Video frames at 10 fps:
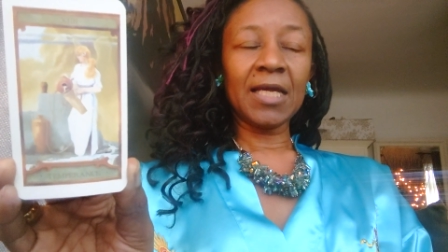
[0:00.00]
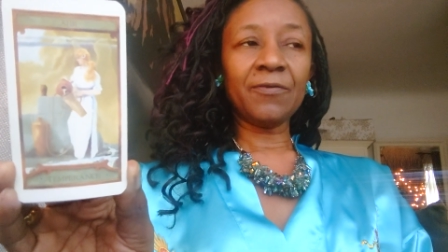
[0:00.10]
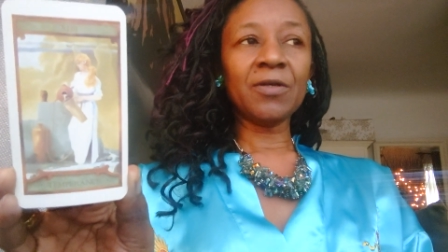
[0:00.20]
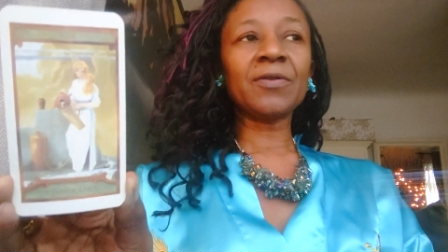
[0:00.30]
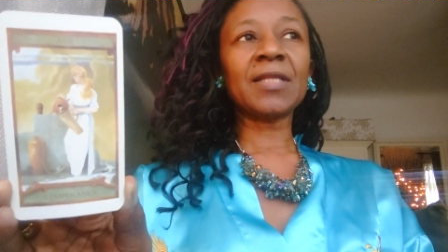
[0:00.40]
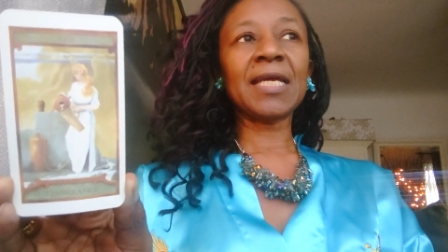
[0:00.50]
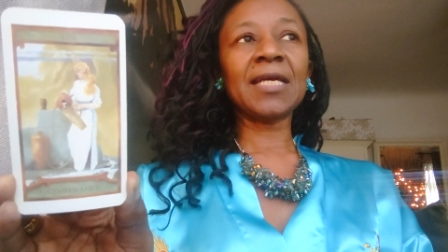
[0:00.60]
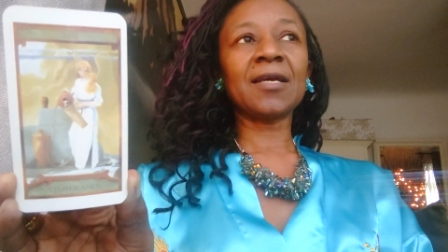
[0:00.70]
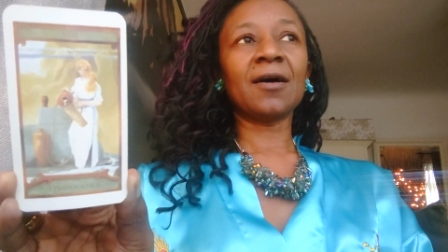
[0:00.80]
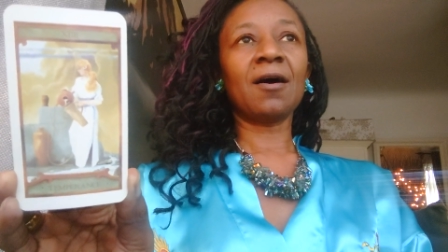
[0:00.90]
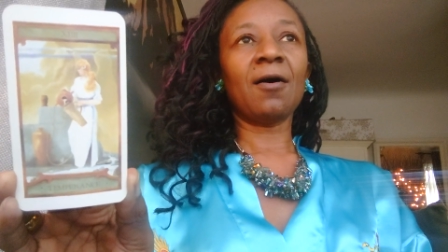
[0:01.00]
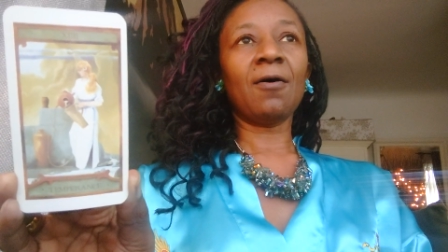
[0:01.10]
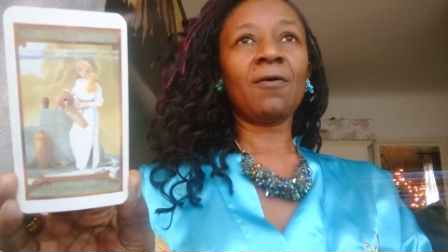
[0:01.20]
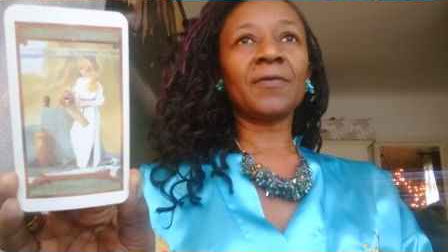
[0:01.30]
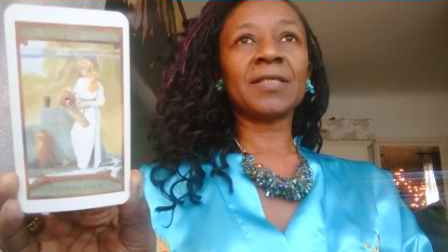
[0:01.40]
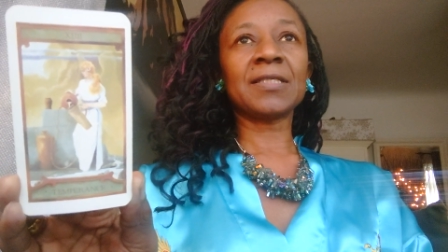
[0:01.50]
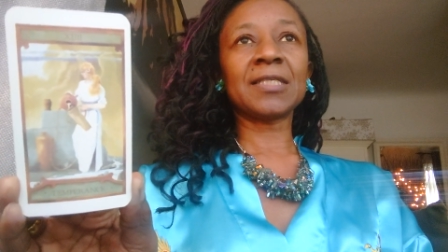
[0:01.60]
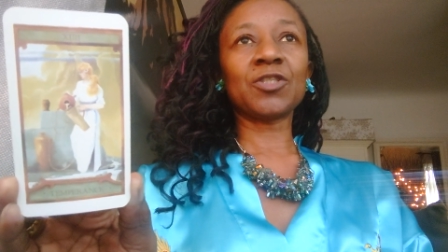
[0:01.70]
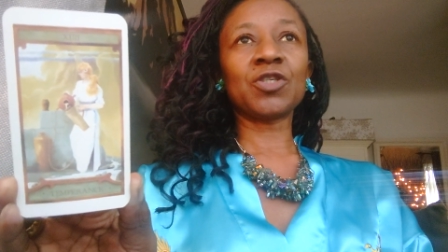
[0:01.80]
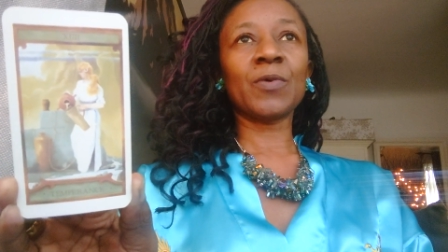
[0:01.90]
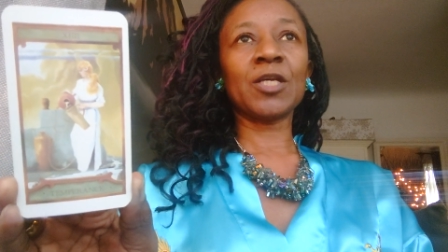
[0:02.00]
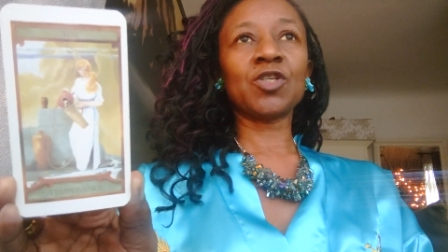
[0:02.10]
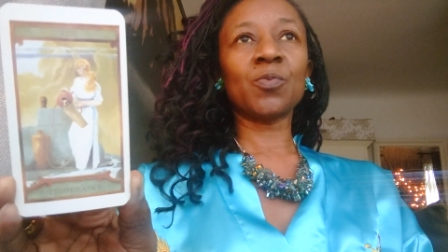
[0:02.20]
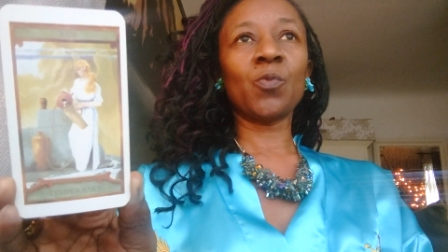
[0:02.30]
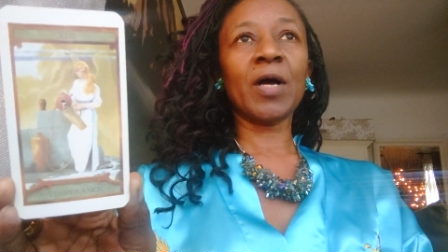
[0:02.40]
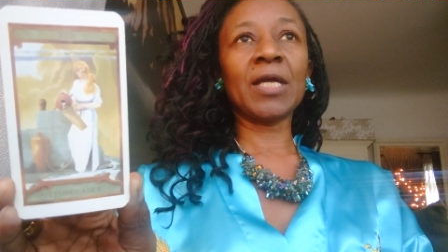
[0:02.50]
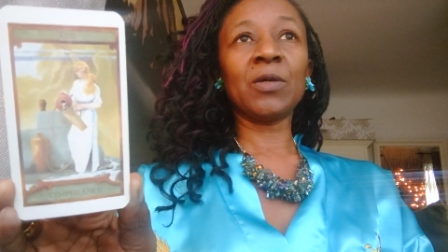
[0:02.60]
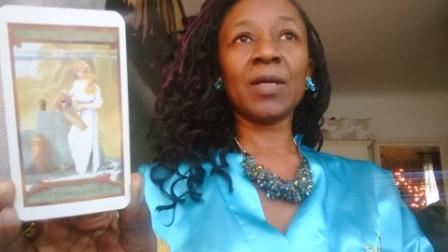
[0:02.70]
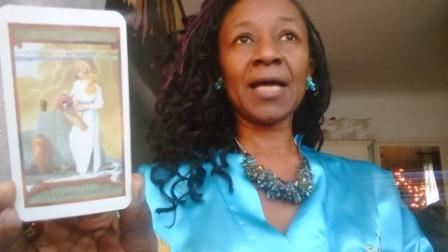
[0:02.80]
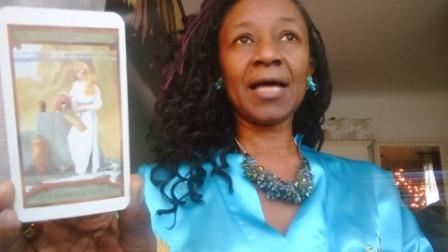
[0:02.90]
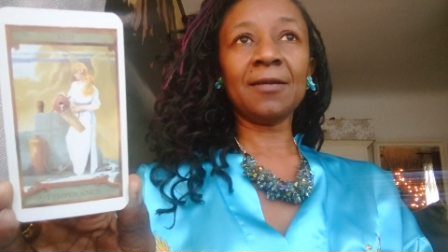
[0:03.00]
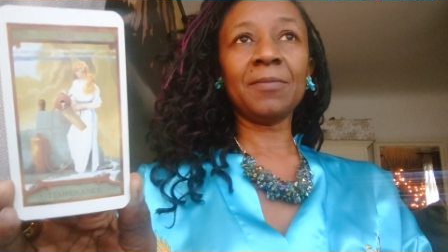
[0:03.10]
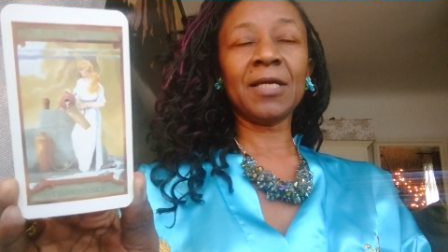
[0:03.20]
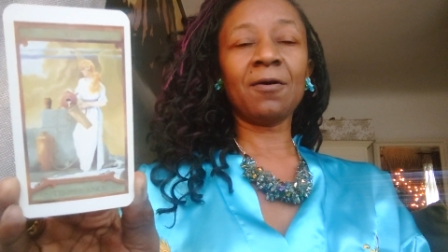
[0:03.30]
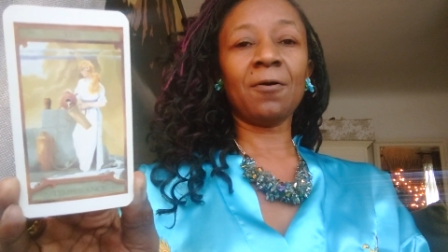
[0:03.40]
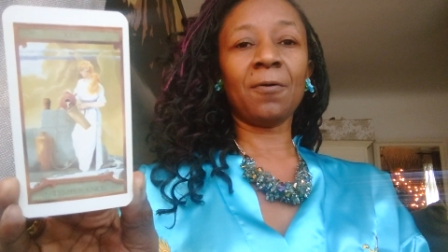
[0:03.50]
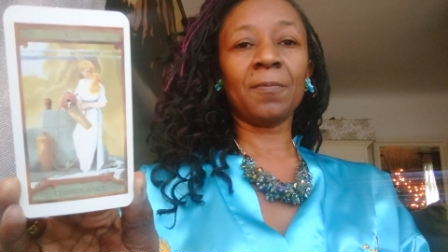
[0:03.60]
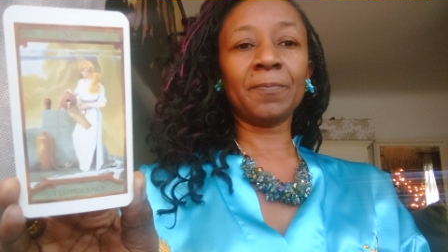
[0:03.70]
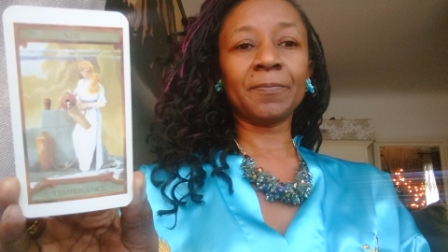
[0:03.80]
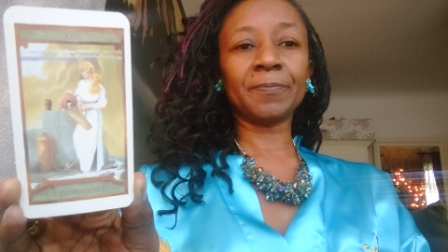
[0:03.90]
If you think of a situation where you can be calm